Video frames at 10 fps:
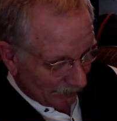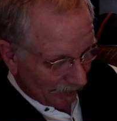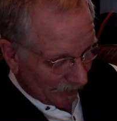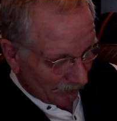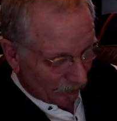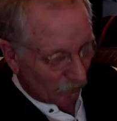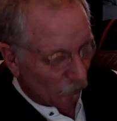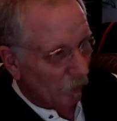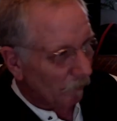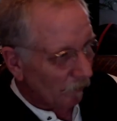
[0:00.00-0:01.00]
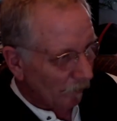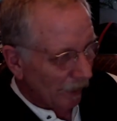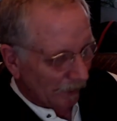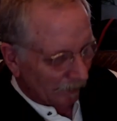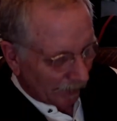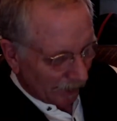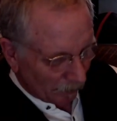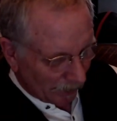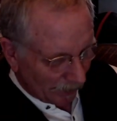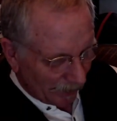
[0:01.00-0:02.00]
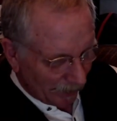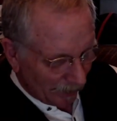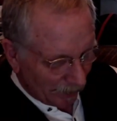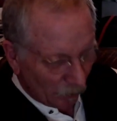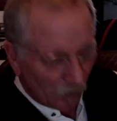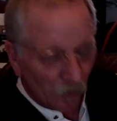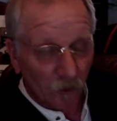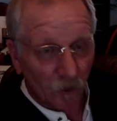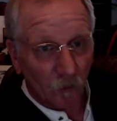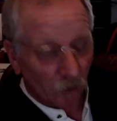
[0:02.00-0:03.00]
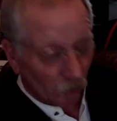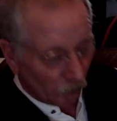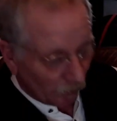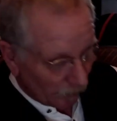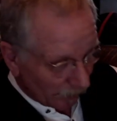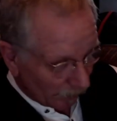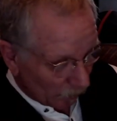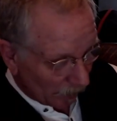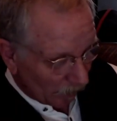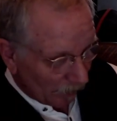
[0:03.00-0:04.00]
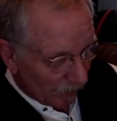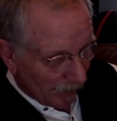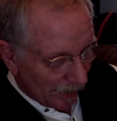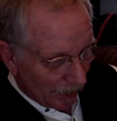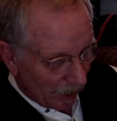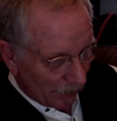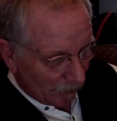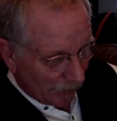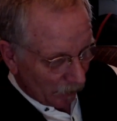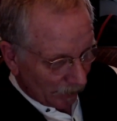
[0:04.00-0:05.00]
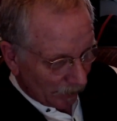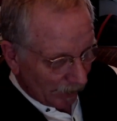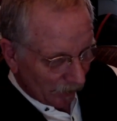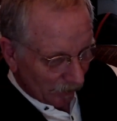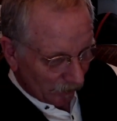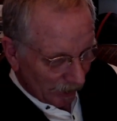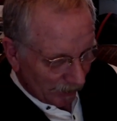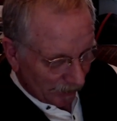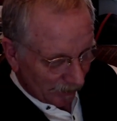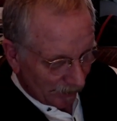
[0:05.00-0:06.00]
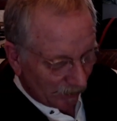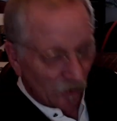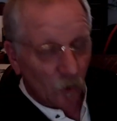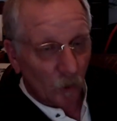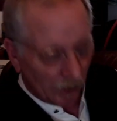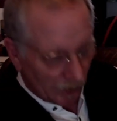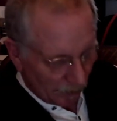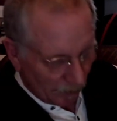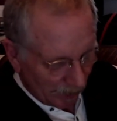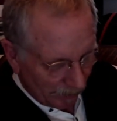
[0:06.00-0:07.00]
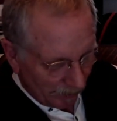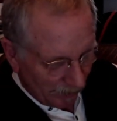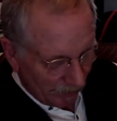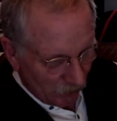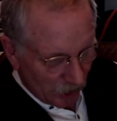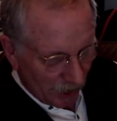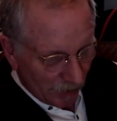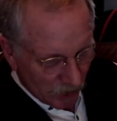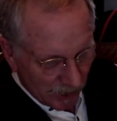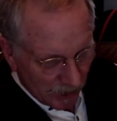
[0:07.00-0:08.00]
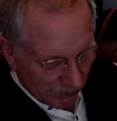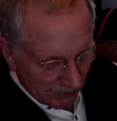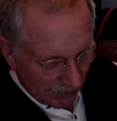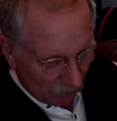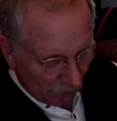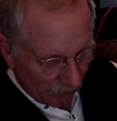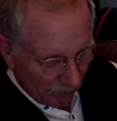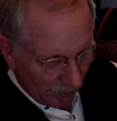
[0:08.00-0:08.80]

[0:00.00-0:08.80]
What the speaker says: Is one main lane, but he opened the saloon, was doing fairly well. He would later state that this is where he met James Tex Howard,